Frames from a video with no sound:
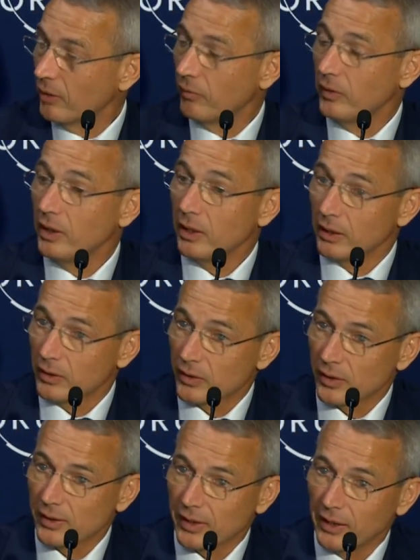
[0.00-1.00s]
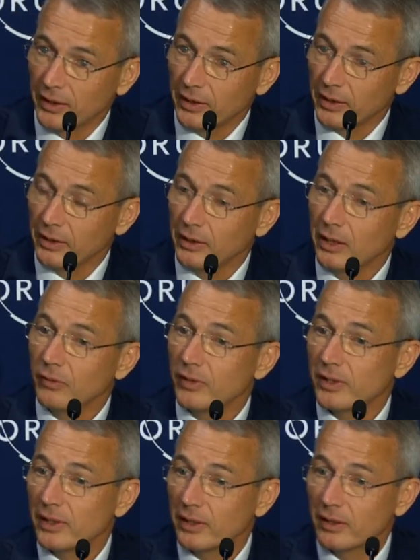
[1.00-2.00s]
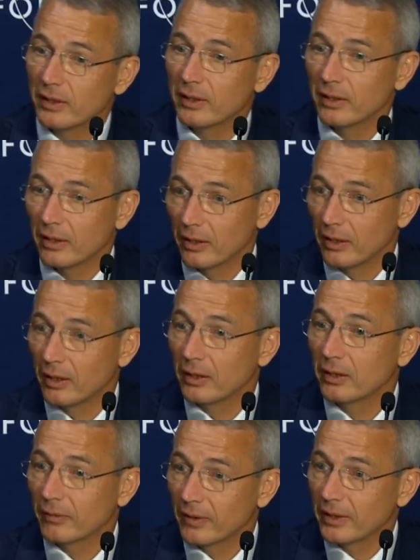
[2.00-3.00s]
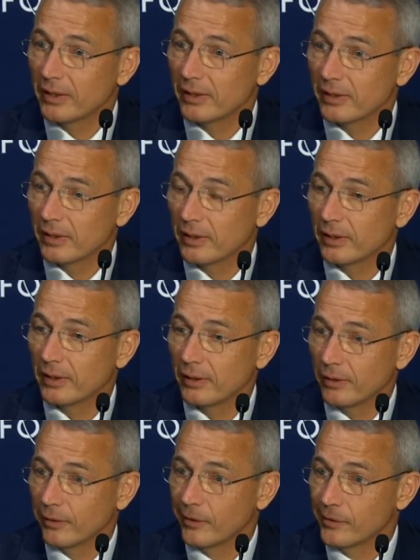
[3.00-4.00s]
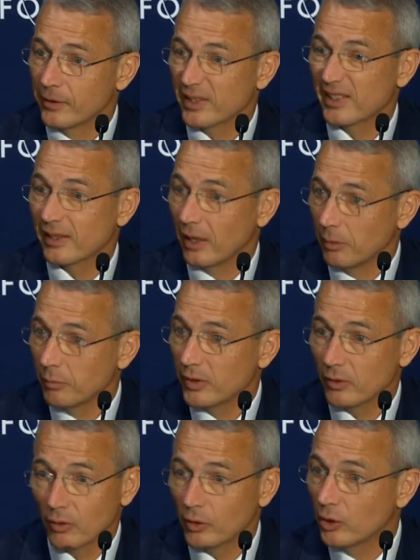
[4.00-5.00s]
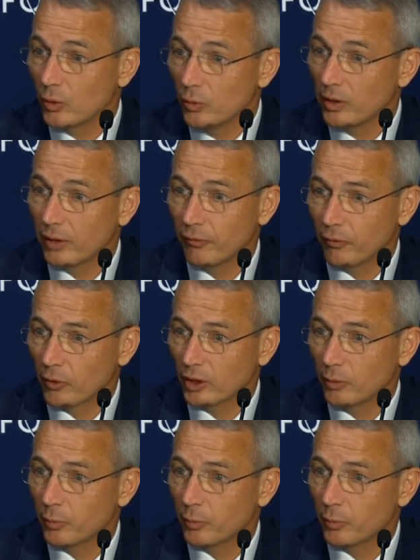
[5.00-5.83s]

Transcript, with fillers: we and the society can deal with it. Uh, otherwise, uh, you know, slums, already today forty